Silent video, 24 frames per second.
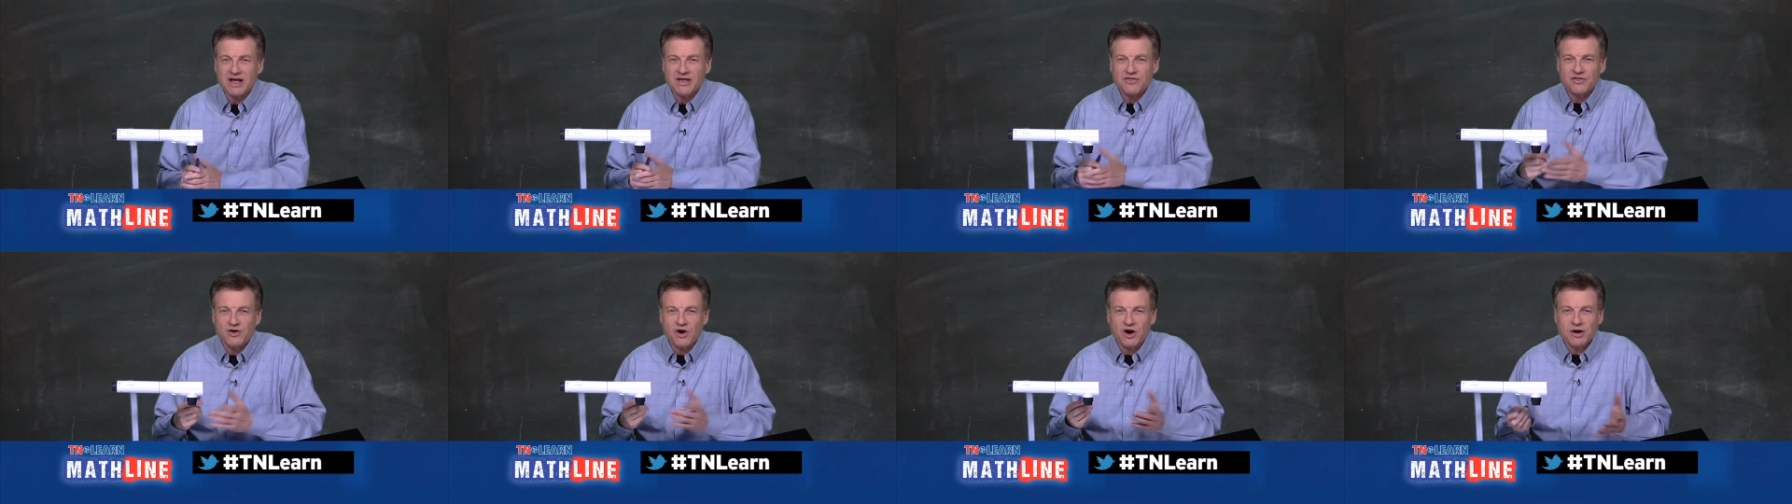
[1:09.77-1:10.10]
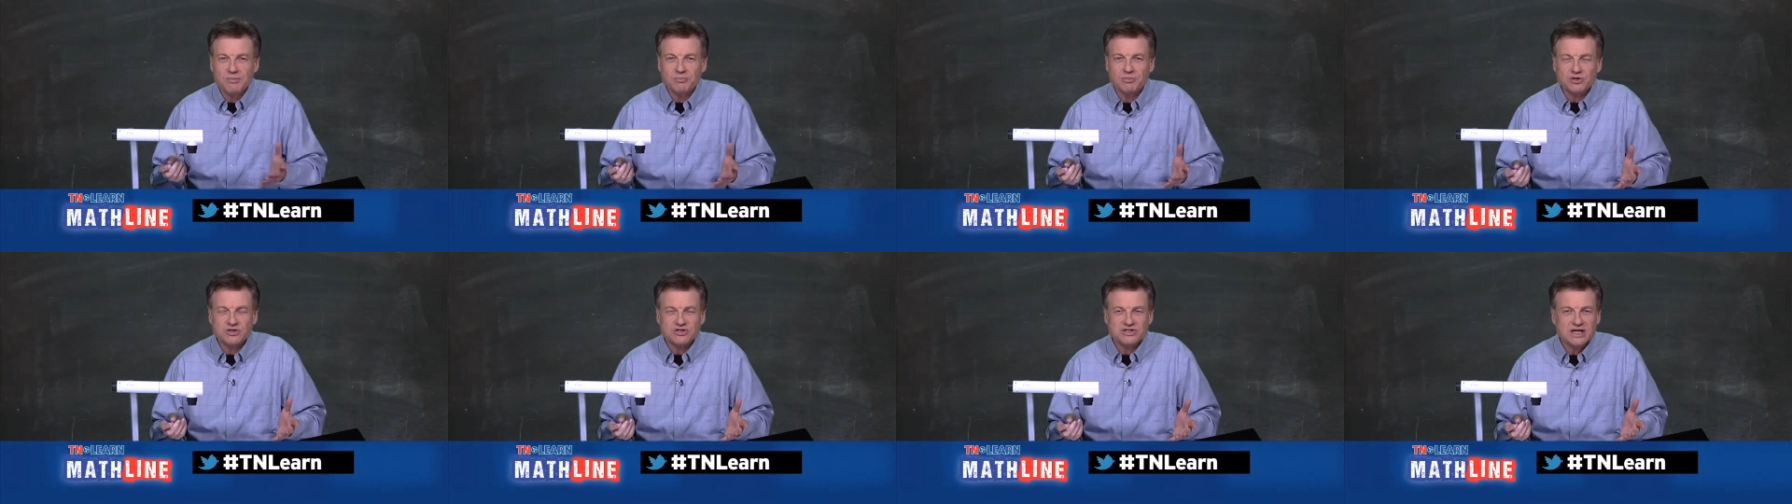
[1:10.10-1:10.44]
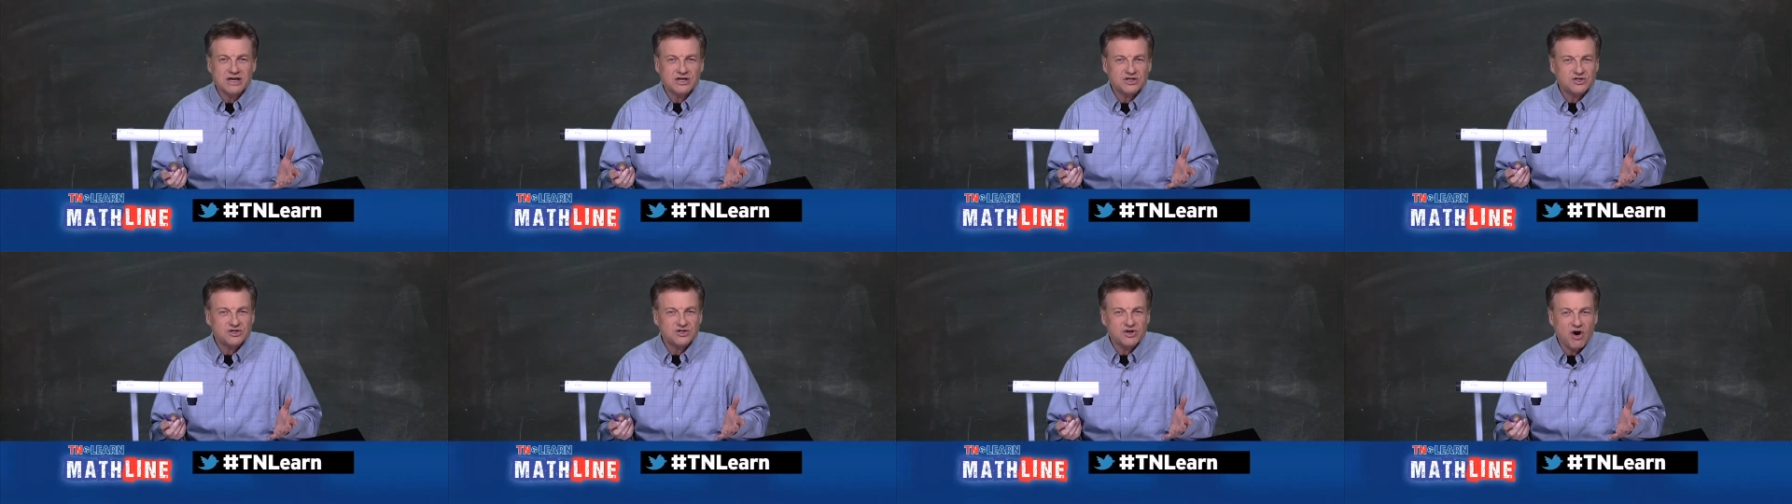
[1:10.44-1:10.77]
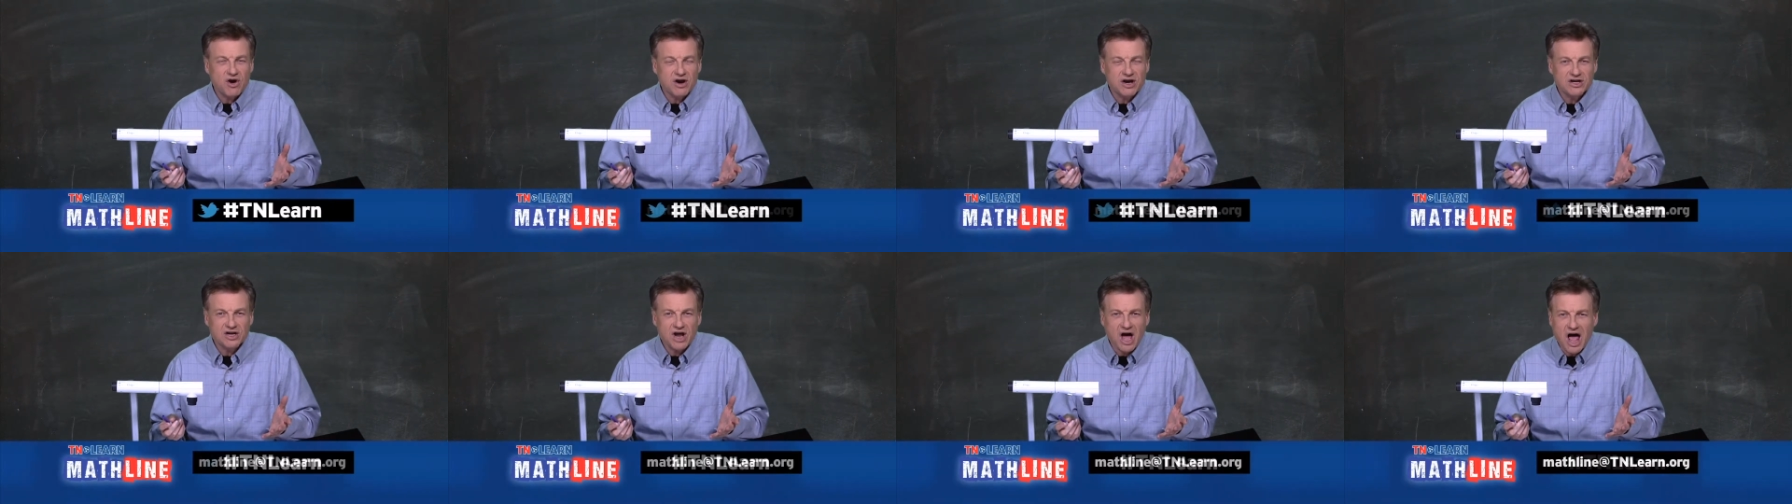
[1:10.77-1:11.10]
like 30% is
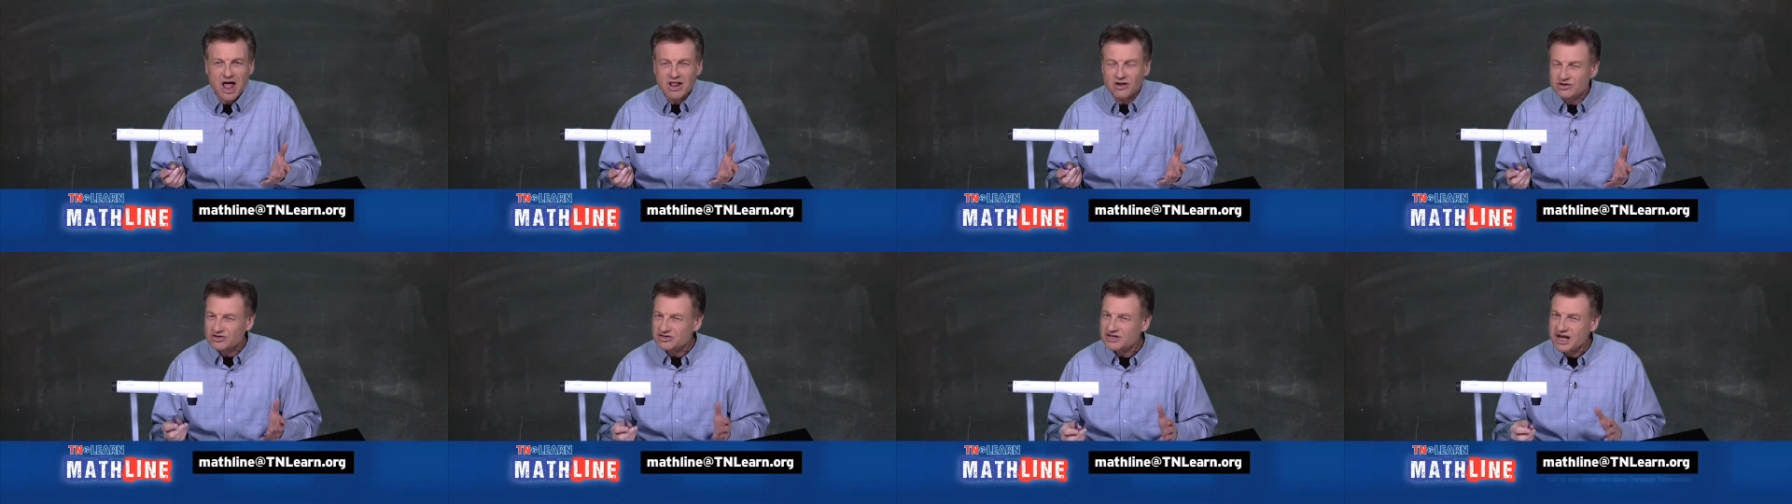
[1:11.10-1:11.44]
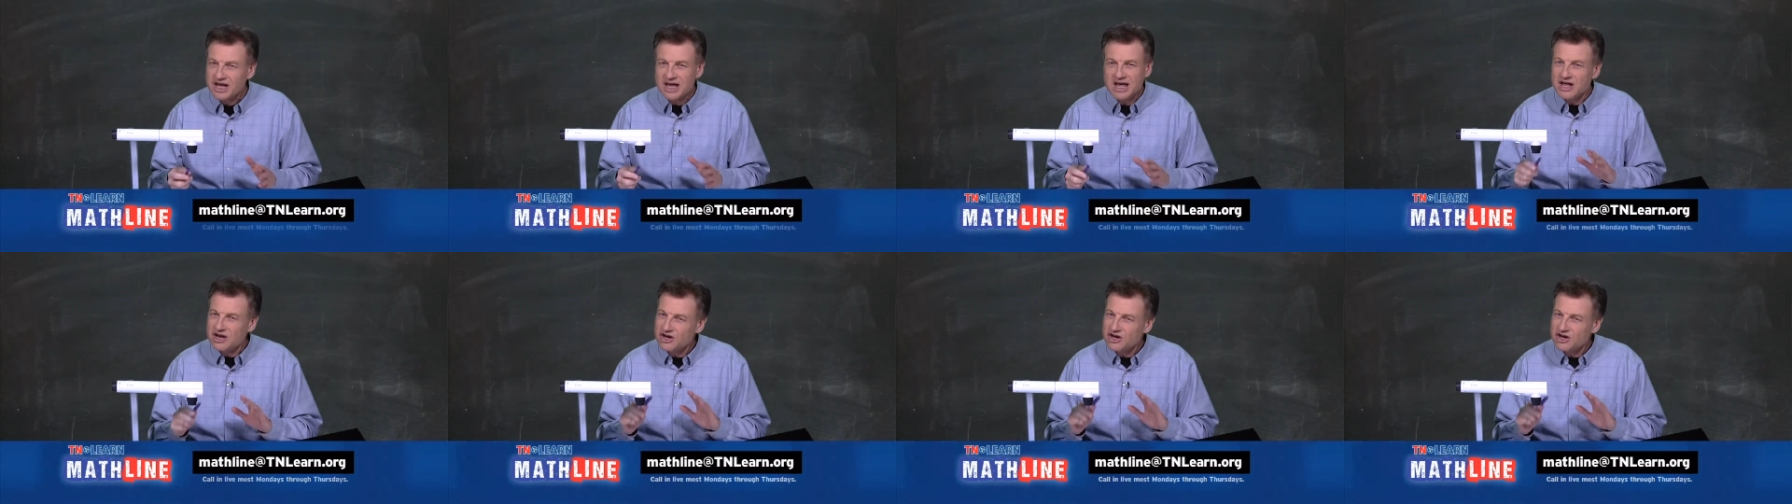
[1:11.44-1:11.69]
$30.